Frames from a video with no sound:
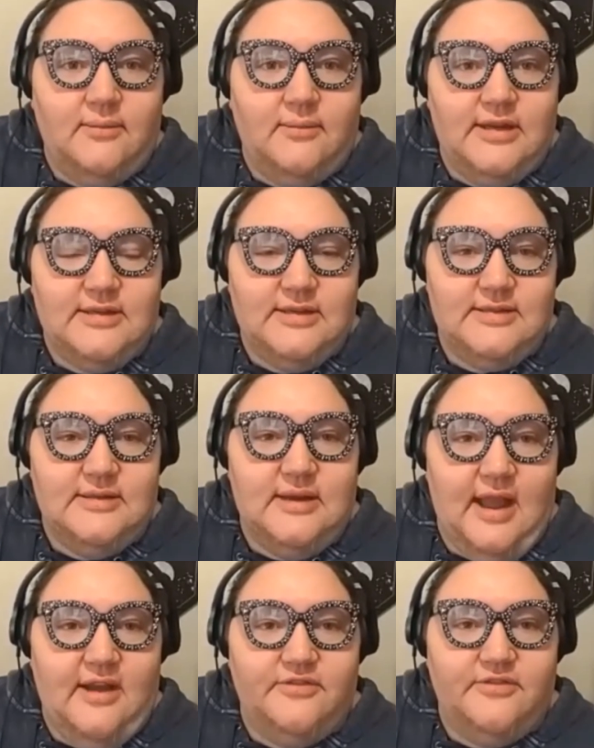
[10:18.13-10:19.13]
It doesn't
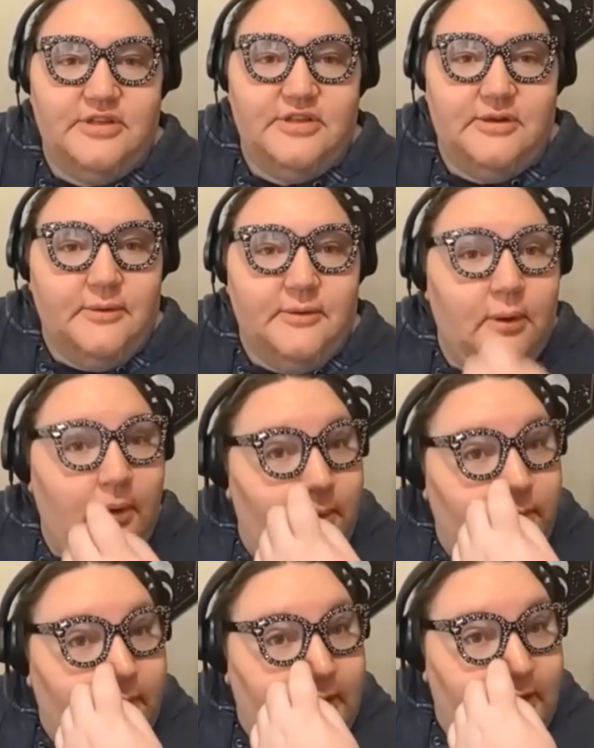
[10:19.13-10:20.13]
have to
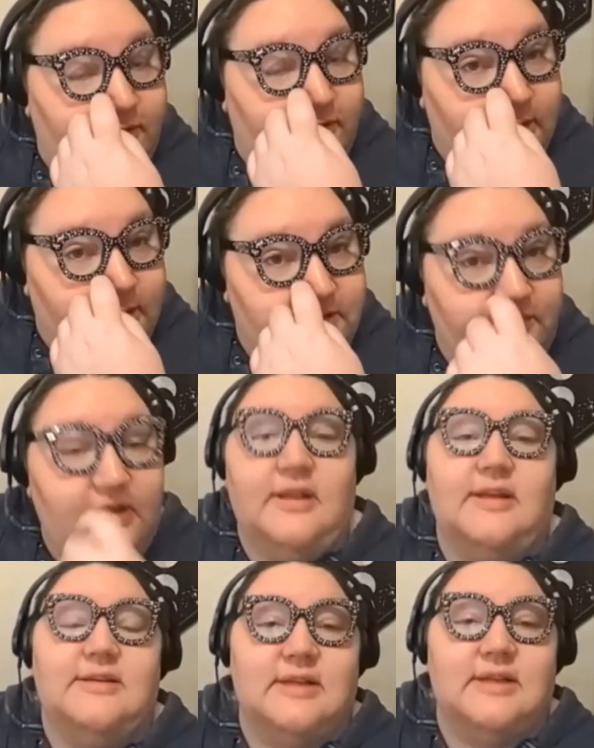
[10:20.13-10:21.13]
reinforce
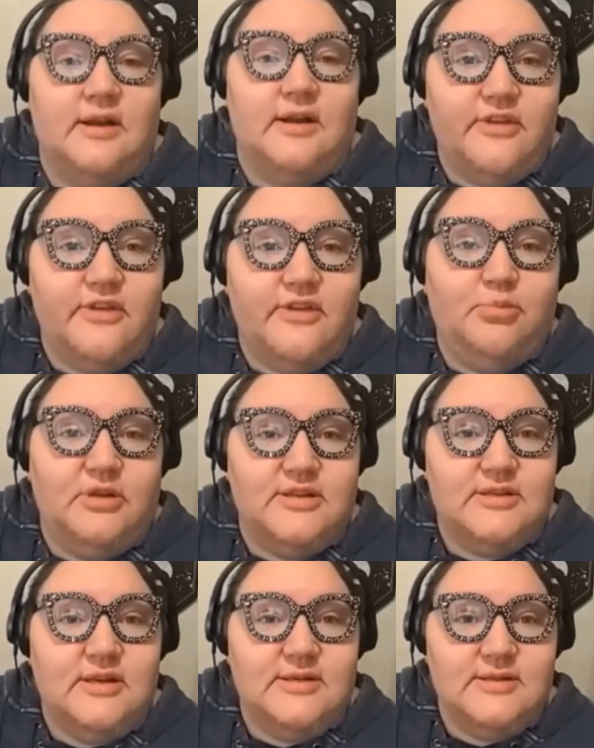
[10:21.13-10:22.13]
feelings of
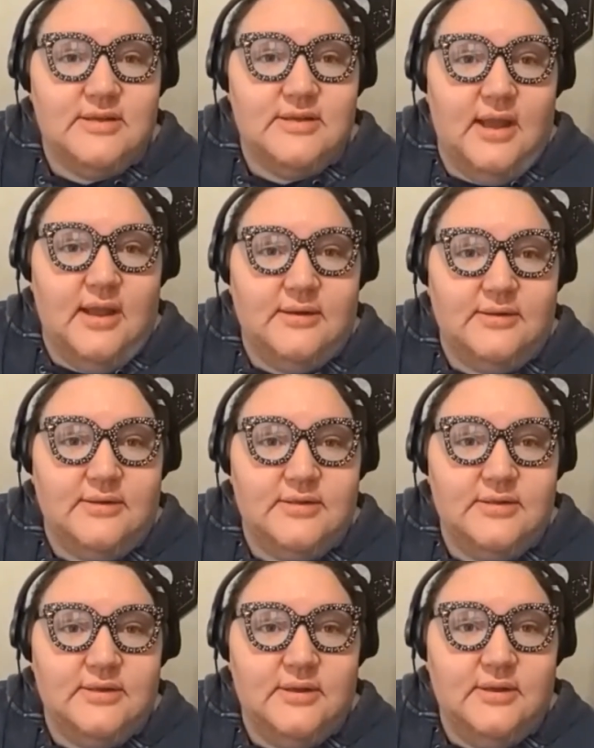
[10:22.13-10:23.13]
helplessness and
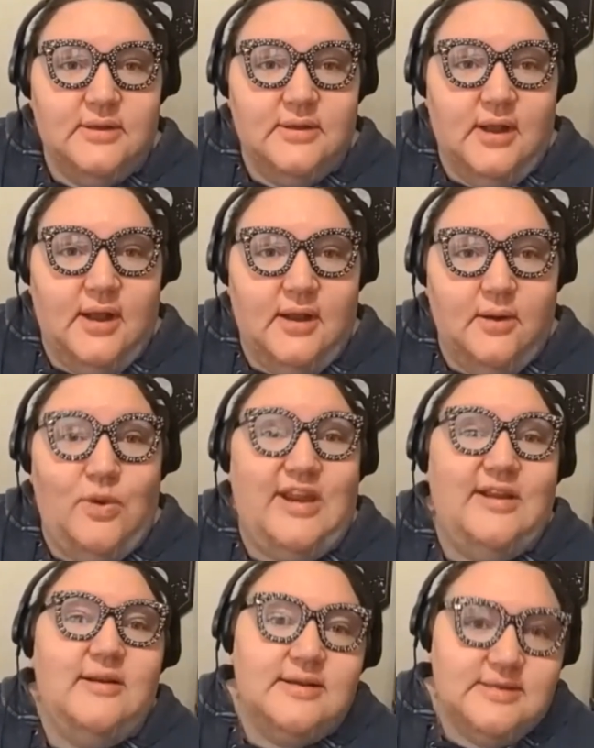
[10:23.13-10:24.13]

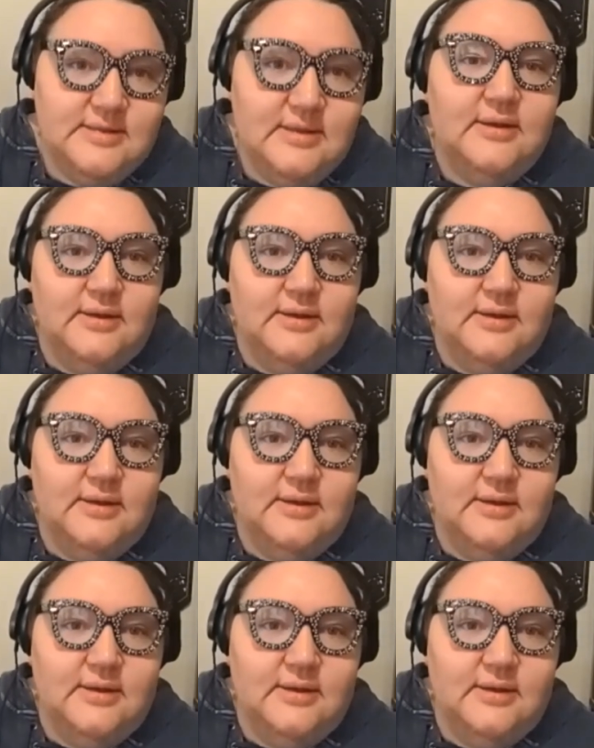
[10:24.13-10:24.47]
weakness.